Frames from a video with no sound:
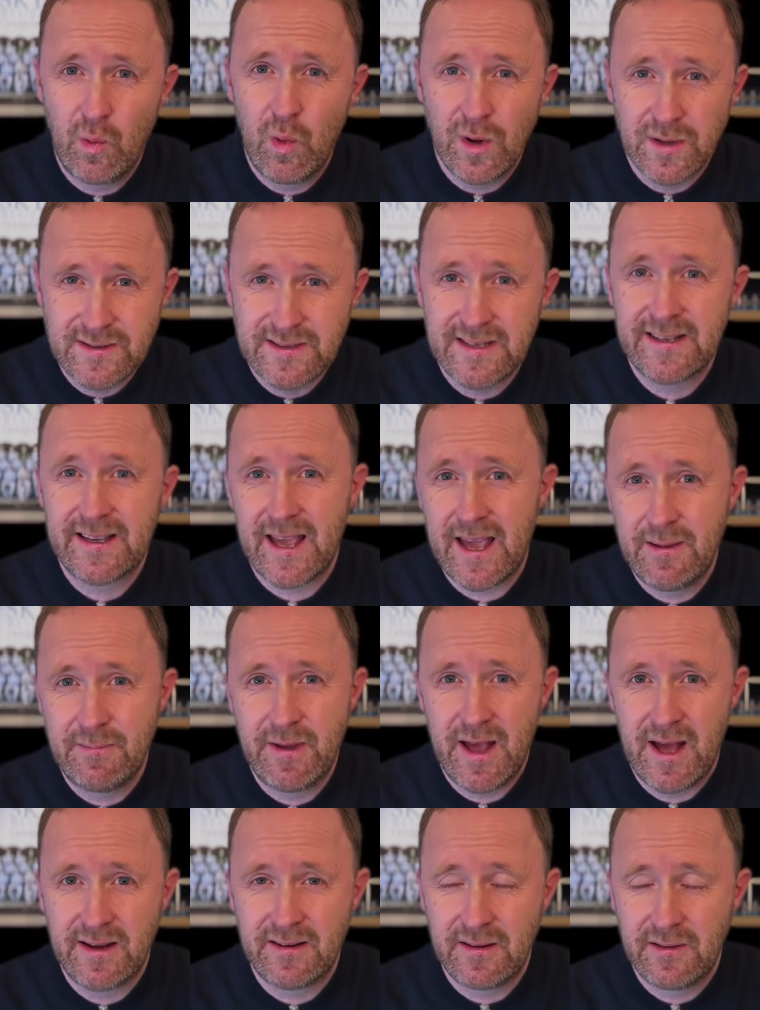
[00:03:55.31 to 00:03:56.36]
What a game he
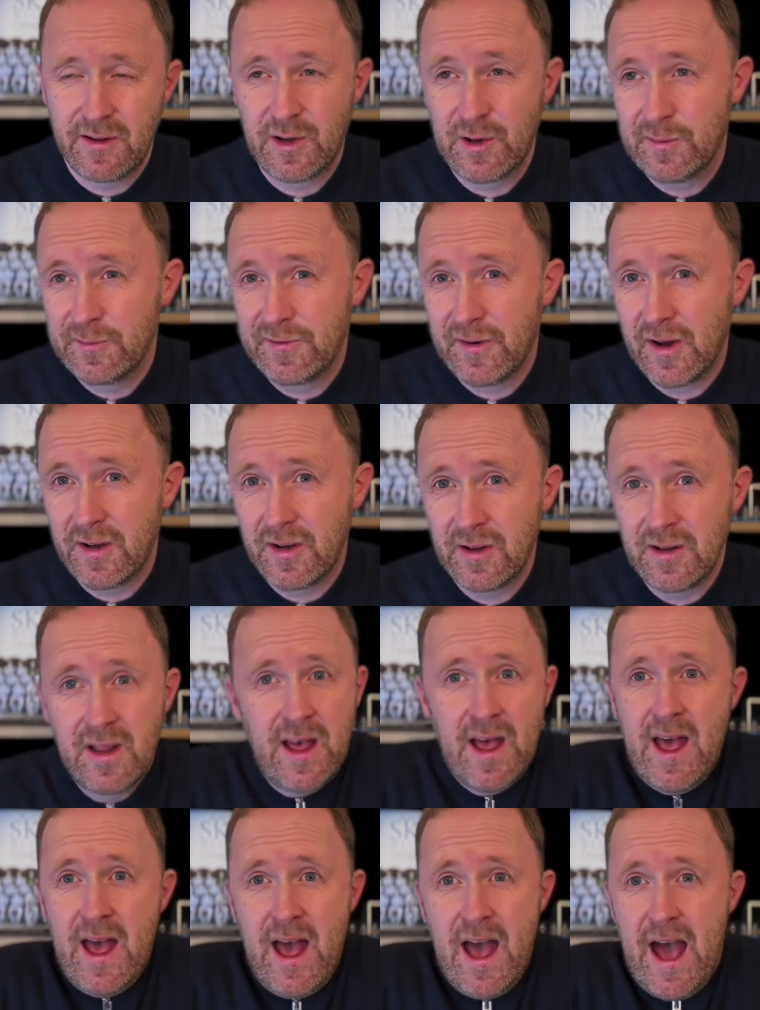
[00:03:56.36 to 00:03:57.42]
had in the cup final,
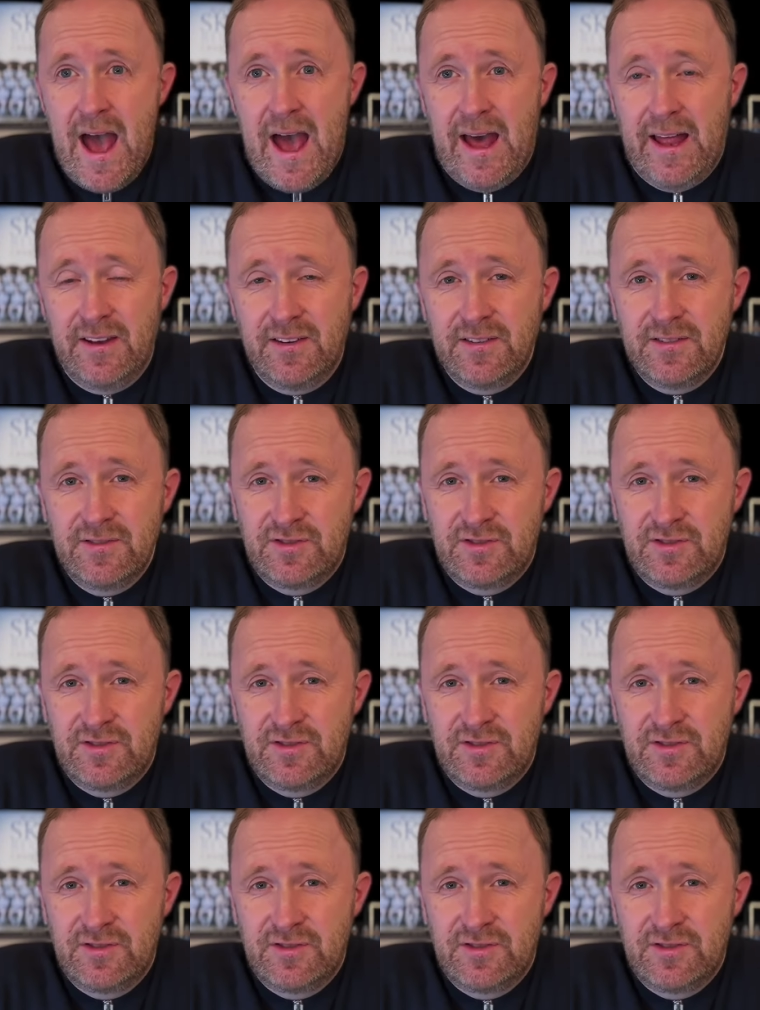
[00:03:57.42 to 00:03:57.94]
and